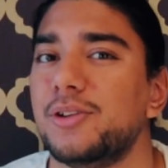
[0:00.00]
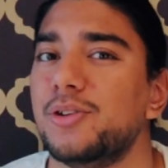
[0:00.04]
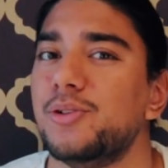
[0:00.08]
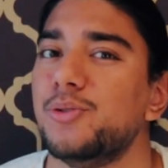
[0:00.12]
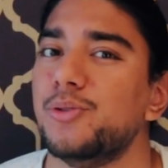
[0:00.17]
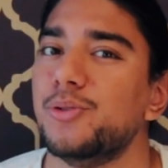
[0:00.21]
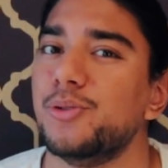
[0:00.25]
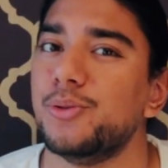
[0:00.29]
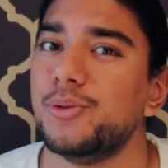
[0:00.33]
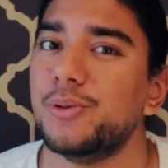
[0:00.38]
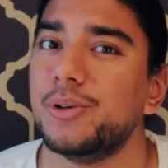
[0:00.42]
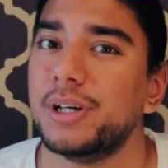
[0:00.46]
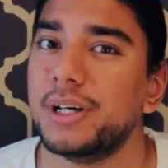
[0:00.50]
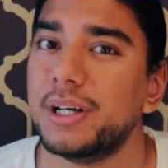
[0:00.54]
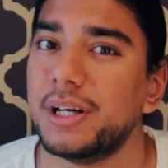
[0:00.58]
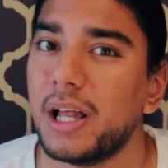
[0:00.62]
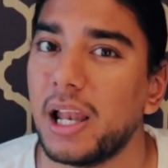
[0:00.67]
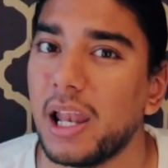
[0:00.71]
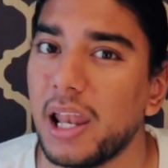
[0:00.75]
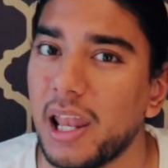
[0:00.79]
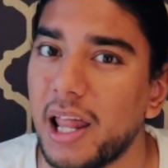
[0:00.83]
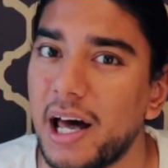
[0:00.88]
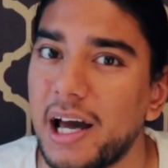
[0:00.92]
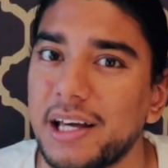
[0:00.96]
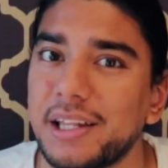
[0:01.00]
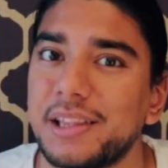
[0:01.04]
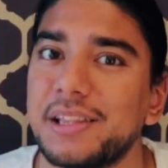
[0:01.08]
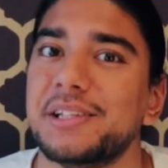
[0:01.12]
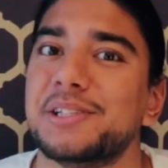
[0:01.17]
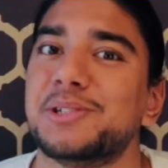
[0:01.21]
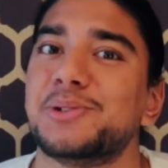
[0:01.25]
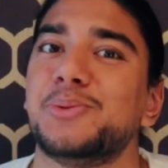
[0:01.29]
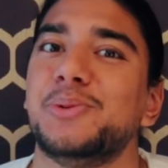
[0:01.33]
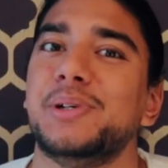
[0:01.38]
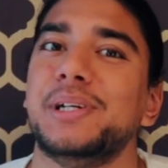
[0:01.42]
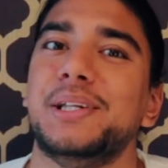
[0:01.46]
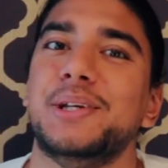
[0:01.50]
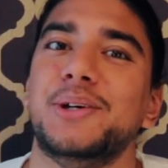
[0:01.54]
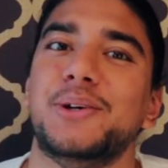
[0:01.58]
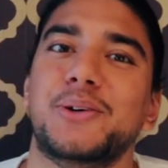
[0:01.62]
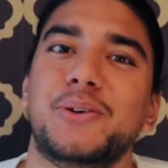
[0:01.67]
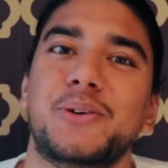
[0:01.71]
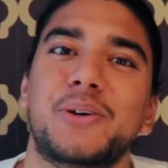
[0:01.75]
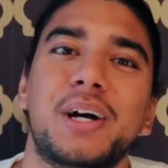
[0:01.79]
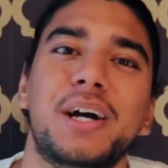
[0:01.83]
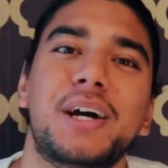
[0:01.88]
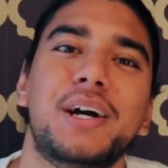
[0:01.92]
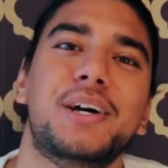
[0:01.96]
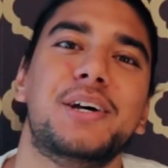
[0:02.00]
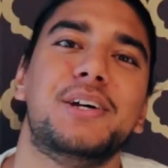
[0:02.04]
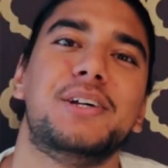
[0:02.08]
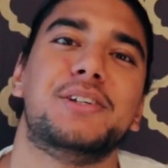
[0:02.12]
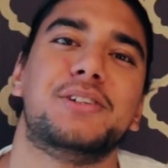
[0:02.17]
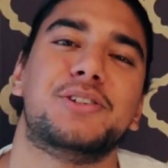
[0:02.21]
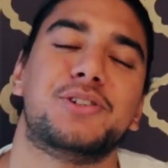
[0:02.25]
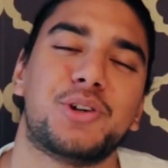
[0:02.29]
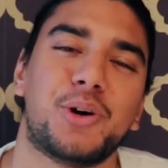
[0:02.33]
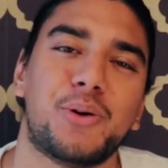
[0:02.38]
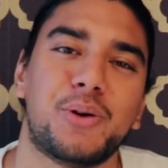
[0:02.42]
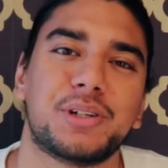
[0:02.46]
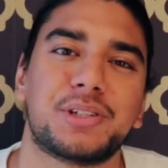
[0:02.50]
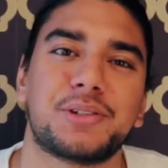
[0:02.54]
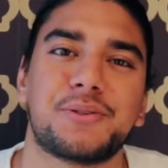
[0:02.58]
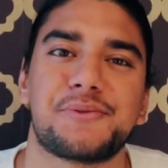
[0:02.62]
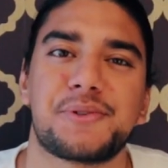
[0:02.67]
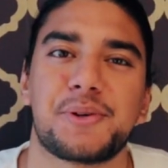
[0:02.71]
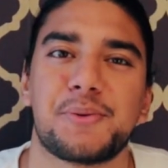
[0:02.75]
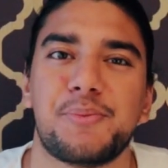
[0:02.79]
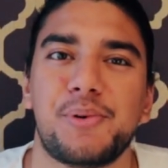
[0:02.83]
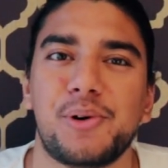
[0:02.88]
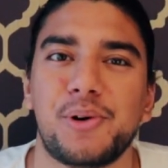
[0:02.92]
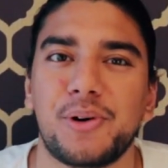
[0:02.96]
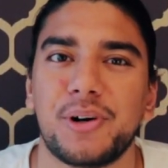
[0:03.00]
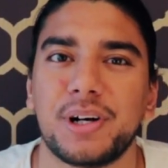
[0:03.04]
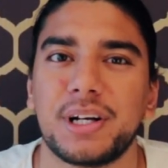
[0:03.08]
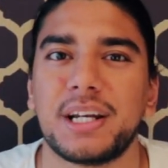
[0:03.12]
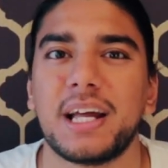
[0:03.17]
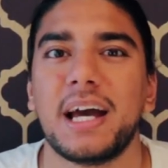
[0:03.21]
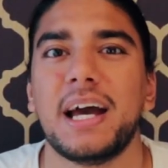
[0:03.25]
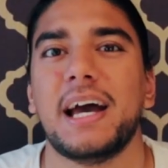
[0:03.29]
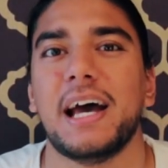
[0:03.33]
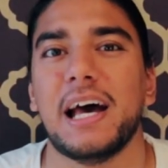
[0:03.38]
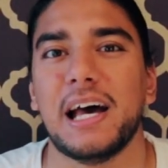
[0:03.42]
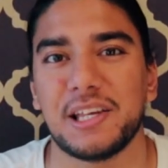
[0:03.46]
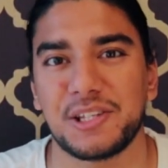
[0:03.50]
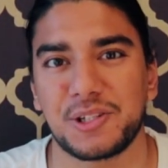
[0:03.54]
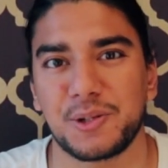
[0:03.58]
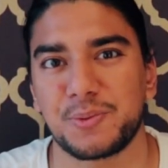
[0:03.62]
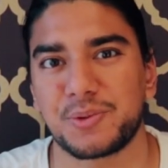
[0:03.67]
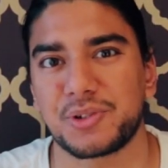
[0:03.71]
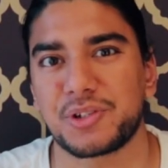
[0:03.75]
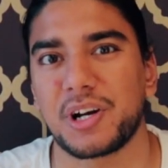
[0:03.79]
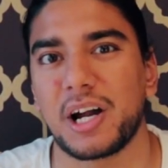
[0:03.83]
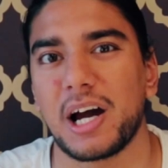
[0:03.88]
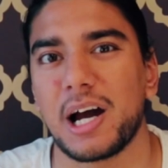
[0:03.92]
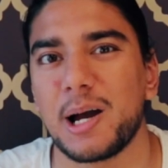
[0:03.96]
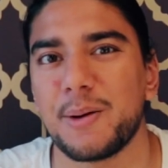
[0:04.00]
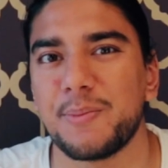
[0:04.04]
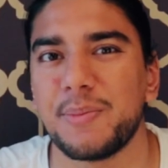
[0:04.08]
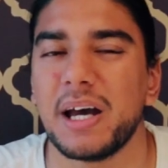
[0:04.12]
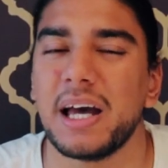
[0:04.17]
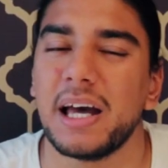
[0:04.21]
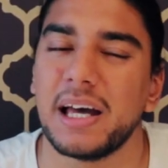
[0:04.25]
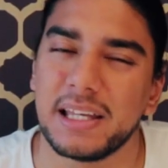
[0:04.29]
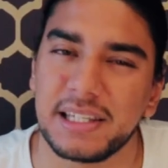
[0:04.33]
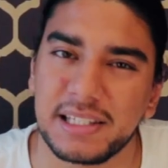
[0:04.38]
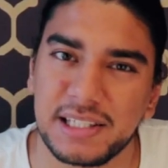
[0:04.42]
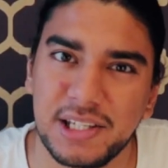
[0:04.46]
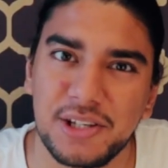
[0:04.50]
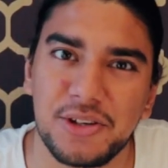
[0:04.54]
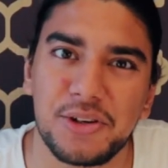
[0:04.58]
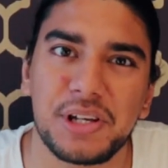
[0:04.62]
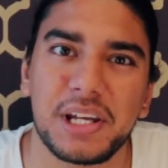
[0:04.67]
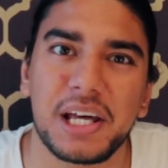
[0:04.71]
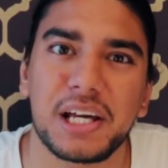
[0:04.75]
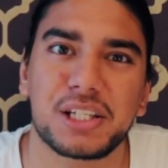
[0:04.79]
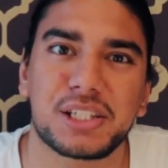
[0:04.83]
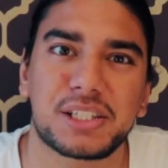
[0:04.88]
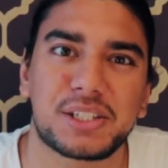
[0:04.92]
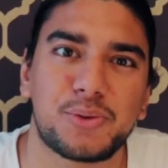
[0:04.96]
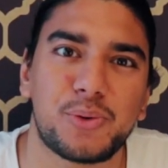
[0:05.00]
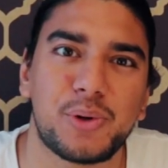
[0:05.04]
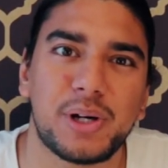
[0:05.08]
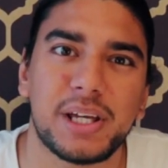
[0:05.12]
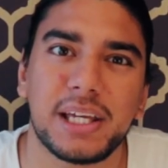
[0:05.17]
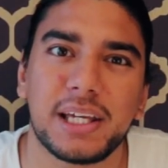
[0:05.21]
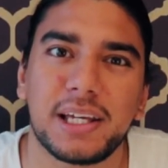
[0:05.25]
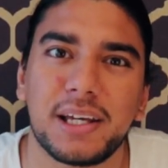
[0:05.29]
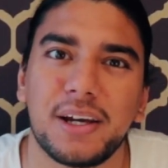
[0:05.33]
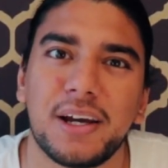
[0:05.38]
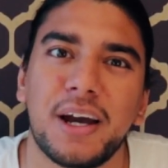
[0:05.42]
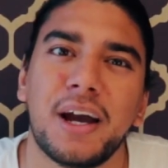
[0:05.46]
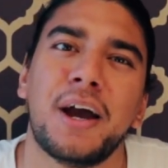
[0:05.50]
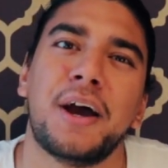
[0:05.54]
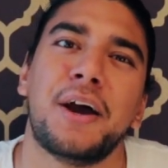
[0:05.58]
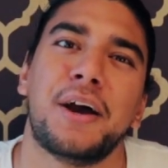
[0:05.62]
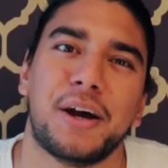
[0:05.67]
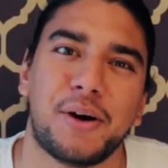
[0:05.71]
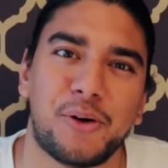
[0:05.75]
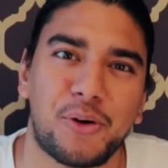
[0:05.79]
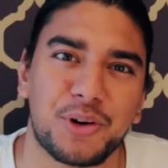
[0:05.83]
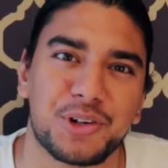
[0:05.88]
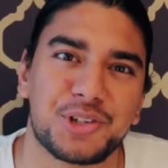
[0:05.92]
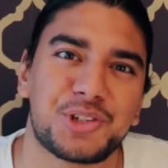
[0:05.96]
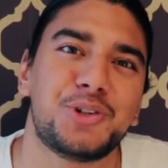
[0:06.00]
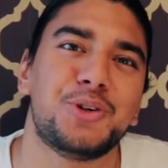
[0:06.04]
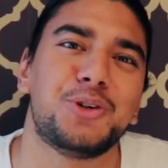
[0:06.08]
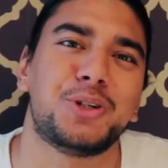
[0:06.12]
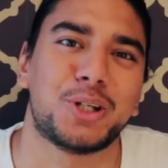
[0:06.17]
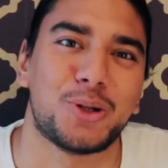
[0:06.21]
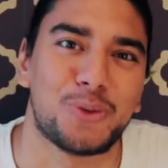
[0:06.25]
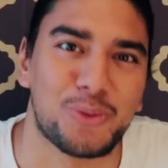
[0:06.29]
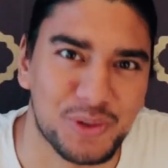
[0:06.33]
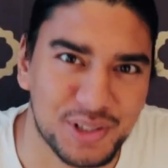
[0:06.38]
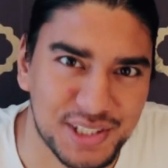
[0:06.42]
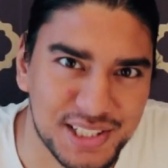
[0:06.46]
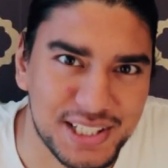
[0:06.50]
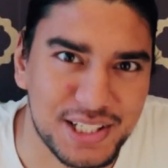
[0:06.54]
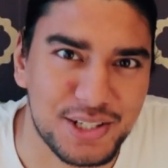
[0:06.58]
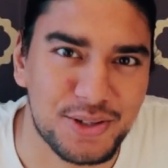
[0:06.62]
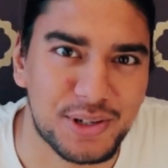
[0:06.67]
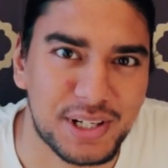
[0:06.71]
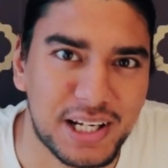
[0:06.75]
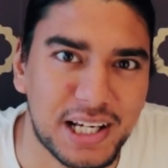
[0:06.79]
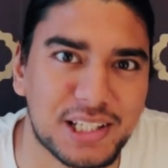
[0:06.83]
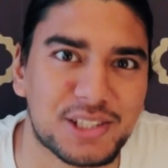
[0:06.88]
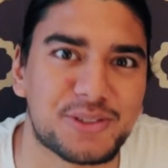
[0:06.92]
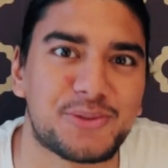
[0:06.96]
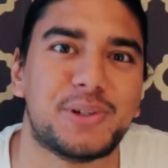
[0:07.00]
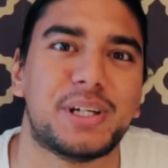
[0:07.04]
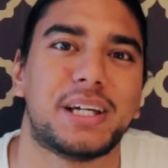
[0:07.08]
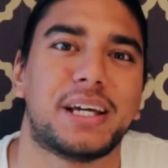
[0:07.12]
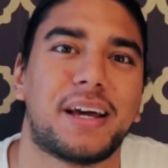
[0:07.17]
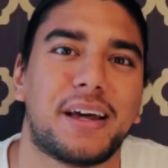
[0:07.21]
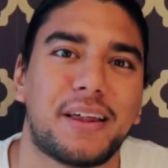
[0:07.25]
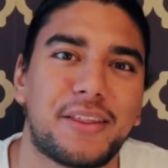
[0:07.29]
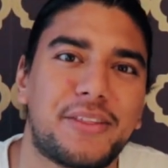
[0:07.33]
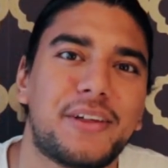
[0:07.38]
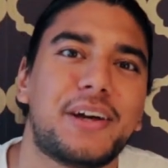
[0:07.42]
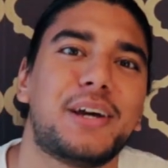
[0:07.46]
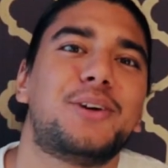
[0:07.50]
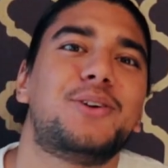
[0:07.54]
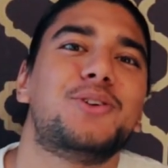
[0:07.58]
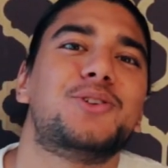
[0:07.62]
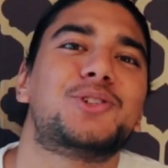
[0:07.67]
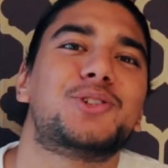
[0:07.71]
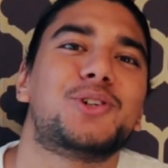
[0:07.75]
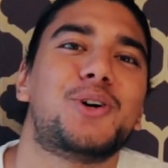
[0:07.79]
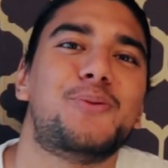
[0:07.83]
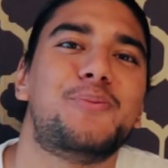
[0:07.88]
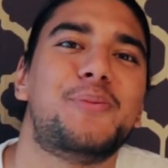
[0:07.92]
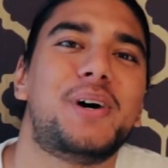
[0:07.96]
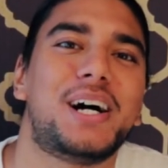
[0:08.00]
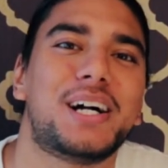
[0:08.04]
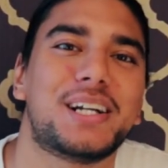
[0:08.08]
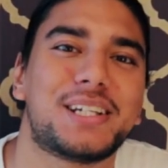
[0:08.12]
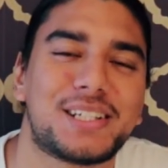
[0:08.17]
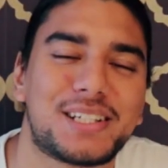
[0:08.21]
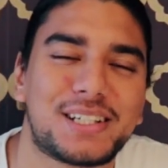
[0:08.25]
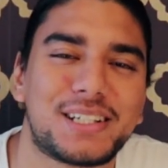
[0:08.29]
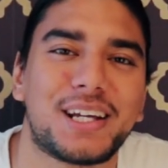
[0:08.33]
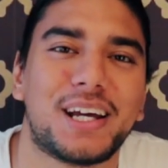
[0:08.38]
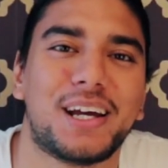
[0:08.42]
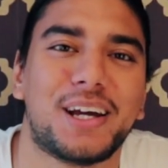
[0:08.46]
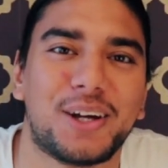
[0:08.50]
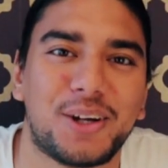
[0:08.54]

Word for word: to like this video, show us some support, and subscribe. See you next week, or Suten will see you next week. Thank you so much.